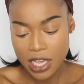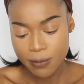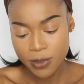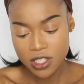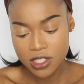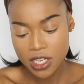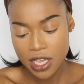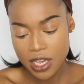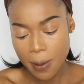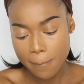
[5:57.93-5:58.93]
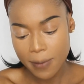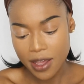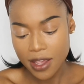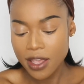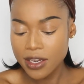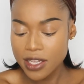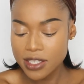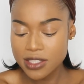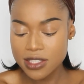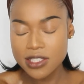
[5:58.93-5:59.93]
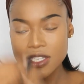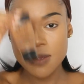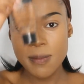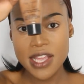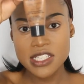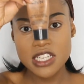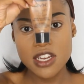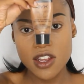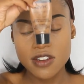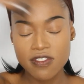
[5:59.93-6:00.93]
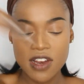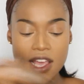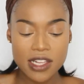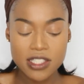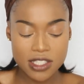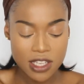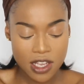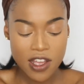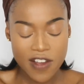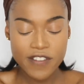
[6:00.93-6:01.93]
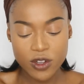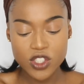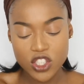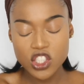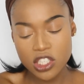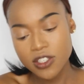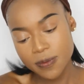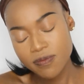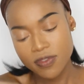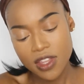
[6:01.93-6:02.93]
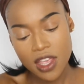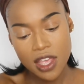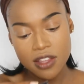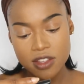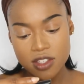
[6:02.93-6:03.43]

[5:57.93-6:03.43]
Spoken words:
I'm going to take my NYX Stay Matte Not Flat foundation, and